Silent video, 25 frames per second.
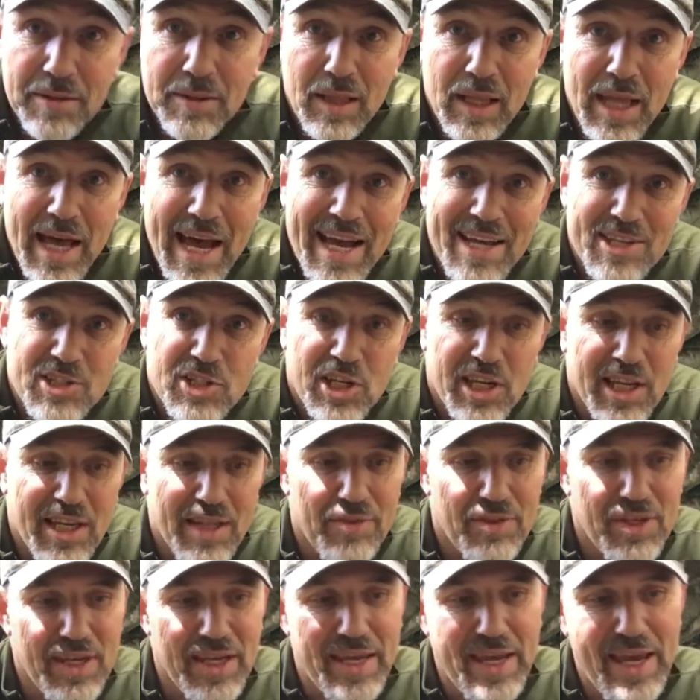lashing at
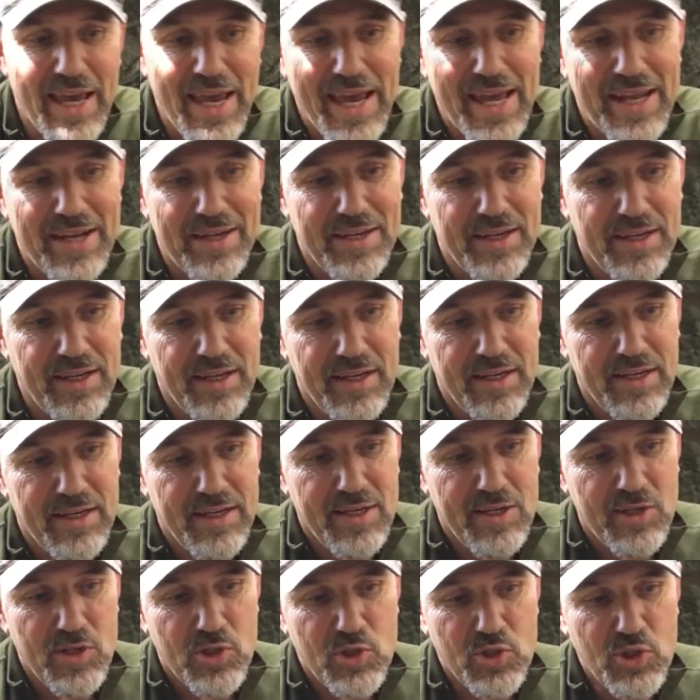the end.
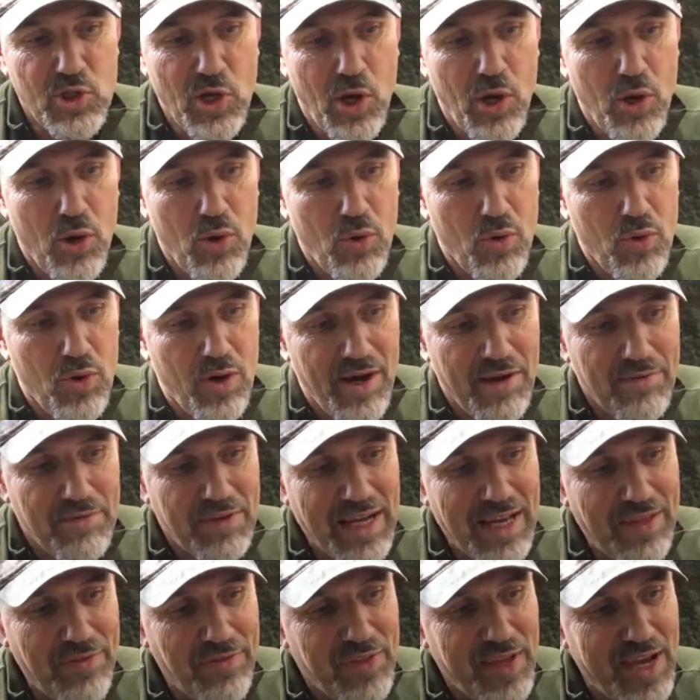So I've
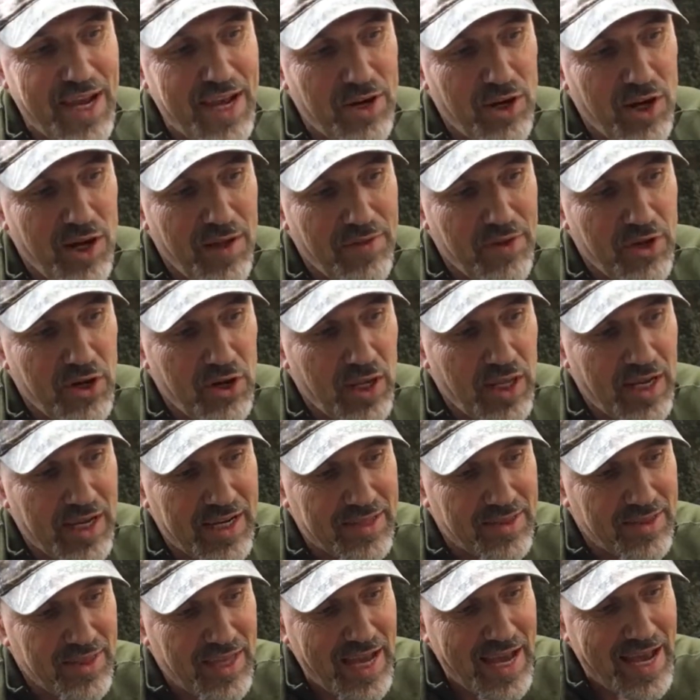got that on there
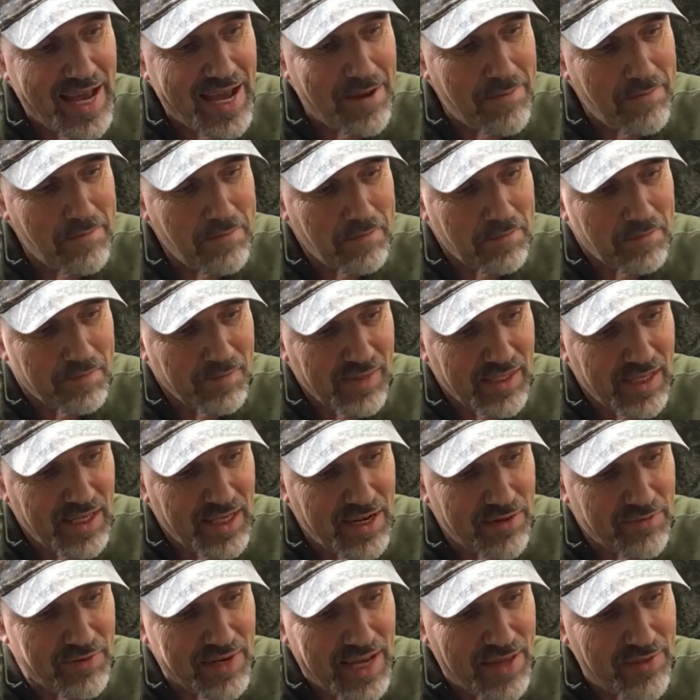like that, and
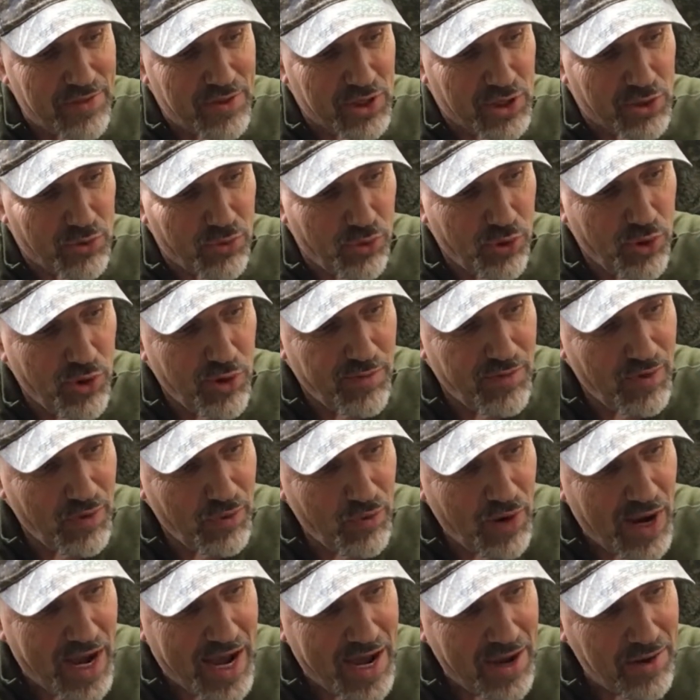I've got the groove
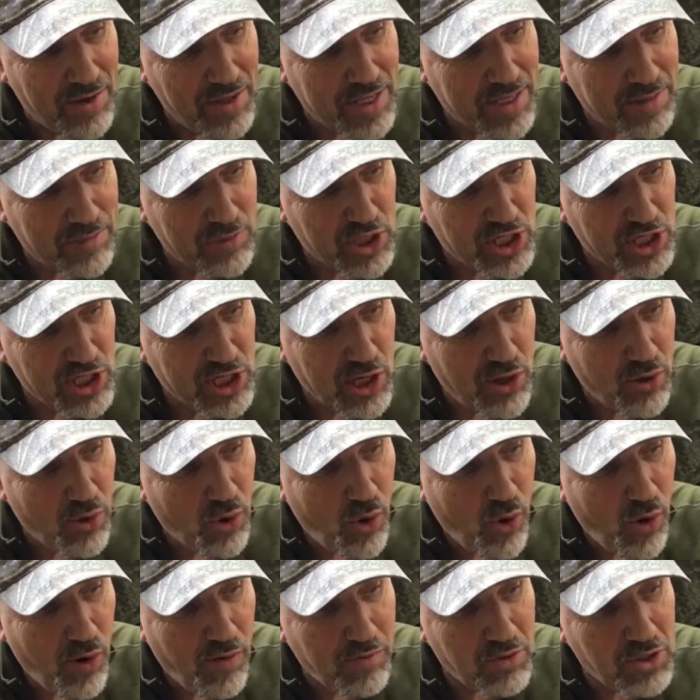around. I'm going to go
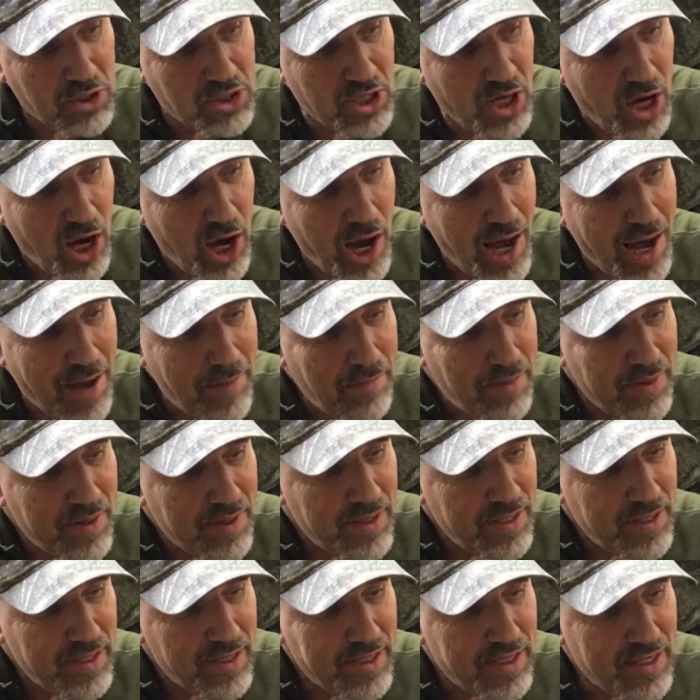over top
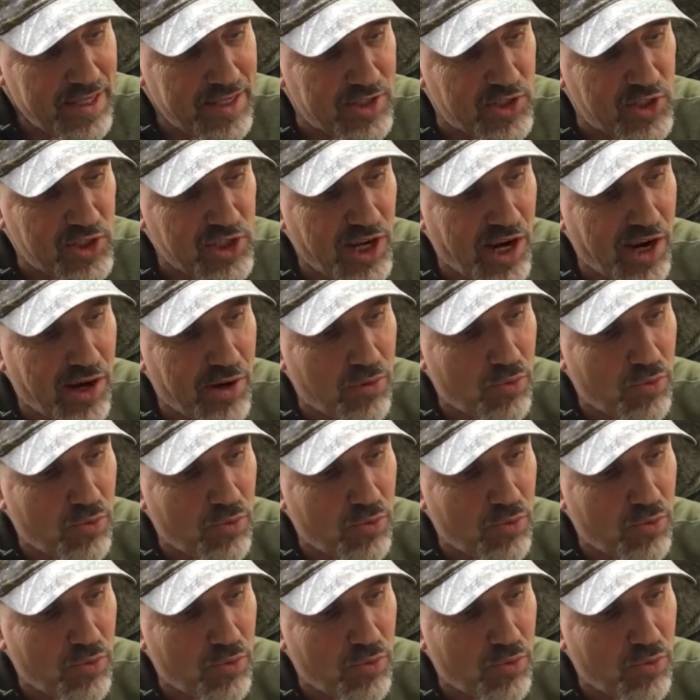and start